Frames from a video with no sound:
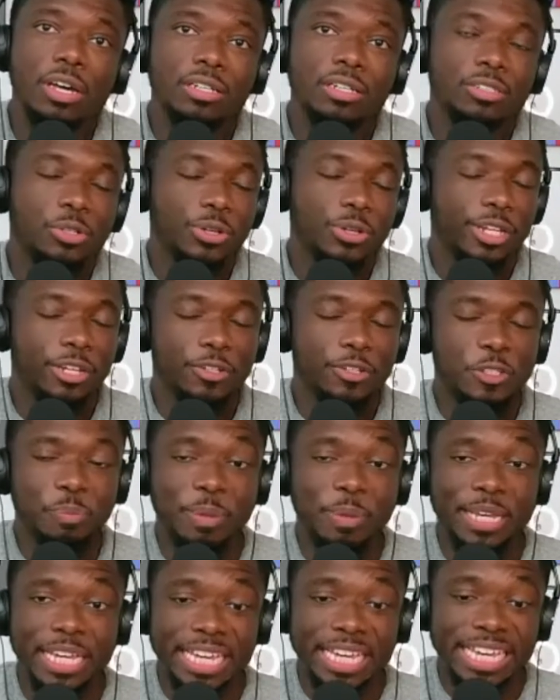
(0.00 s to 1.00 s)
do your little
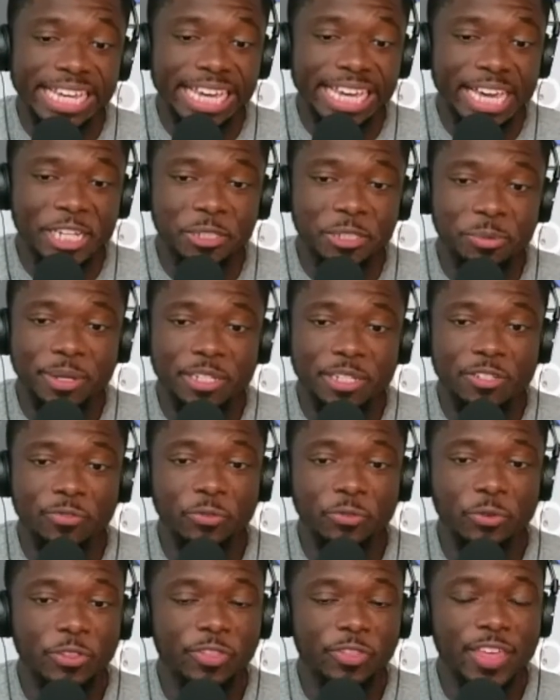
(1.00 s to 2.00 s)
speaking engagements
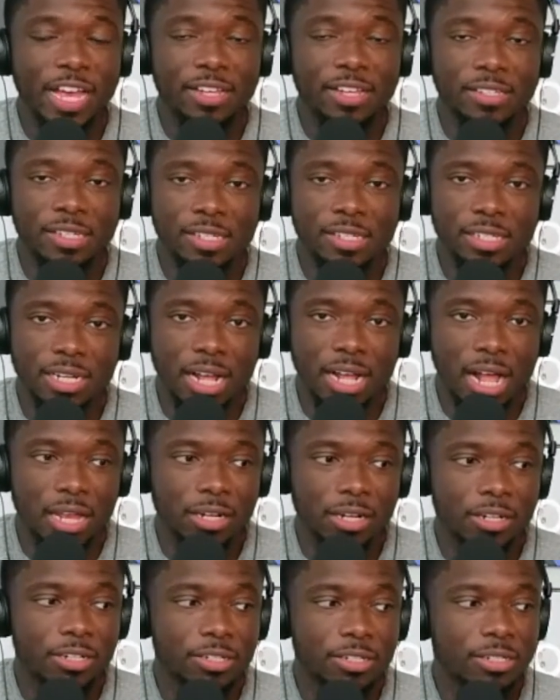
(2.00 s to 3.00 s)
for thousands of
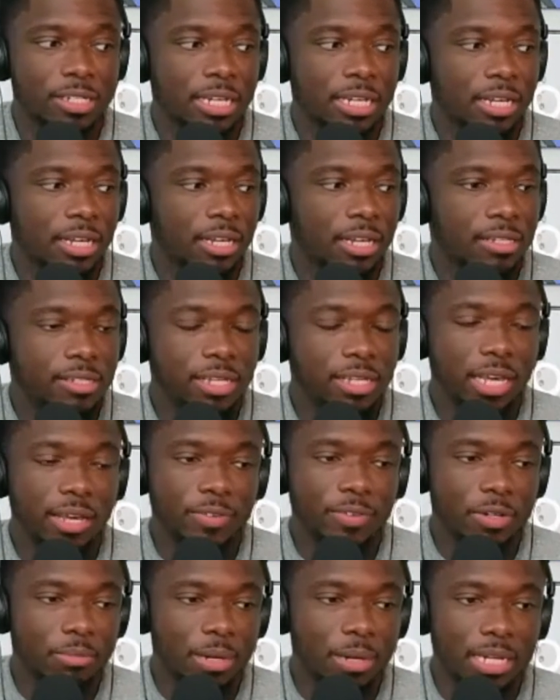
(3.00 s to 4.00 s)
dollars, save
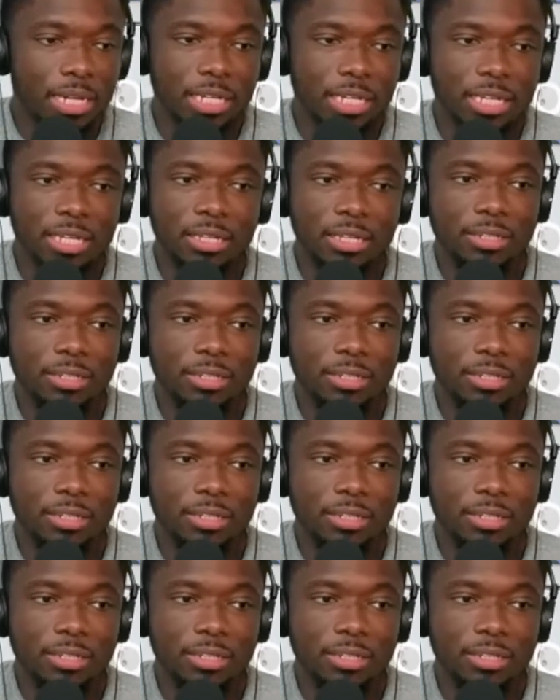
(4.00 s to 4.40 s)
your money.